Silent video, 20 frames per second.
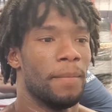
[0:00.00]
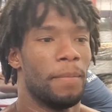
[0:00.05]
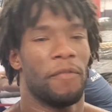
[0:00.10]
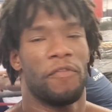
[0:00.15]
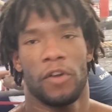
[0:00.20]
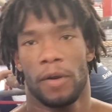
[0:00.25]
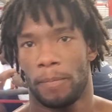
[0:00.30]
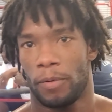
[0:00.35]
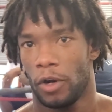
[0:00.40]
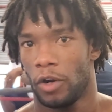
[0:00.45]

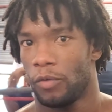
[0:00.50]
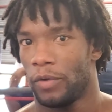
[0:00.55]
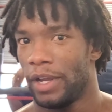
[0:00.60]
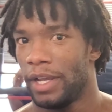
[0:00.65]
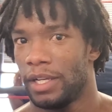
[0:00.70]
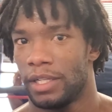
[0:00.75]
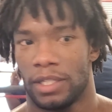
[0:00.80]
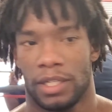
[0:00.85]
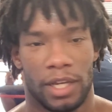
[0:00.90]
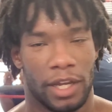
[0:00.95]
but for the pro
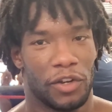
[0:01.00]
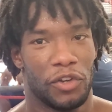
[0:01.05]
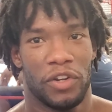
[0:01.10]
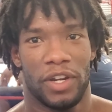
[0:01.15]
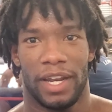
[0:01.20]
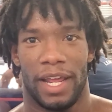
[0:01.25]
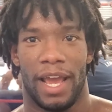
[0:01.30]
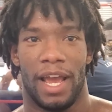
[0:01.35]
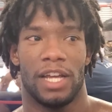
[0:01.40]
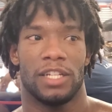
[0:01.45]
ranks, I know you
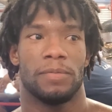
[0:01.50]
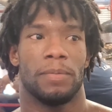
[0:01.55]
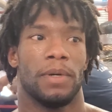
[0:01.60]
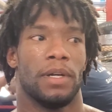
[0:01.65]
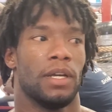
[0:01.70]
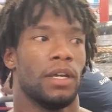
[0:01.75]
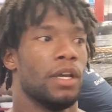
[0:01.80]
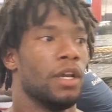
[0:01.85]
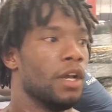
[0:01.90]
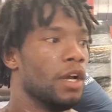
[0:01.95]
didn't ask,
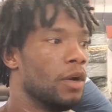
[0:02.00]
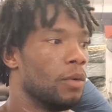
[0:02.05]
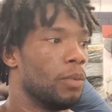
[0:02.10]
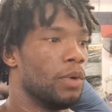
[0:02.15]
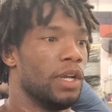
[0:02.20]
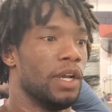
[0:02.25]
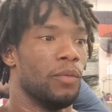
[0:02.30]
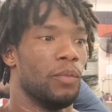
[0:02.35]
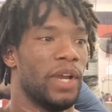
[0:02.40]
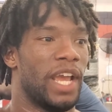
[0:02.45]
but
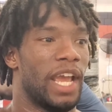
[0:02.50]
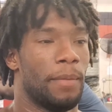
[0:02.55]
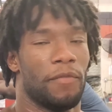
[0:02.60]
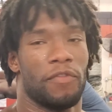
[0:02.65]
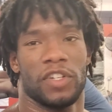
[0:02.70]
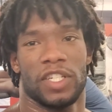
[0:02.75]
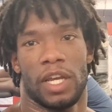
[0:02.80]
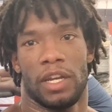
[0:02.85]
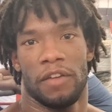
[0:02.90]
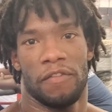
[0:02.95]
we, we're aiming
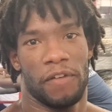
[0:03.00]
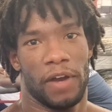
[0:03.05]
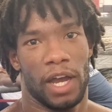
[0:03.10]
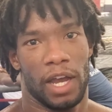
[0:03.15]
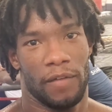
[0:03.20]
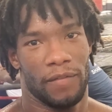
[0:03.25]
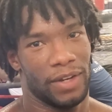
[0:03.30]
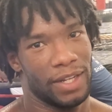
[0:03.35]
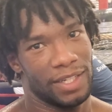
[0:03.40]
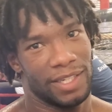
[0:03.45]
for
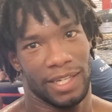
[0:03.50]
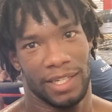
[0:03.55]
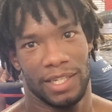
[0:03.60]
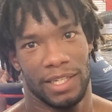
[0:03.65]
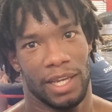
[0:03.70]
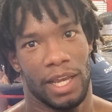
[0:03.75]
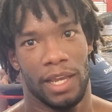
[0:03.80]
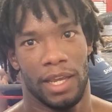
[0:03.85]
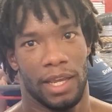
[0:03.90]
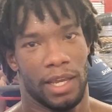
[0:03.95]
75 and then 68.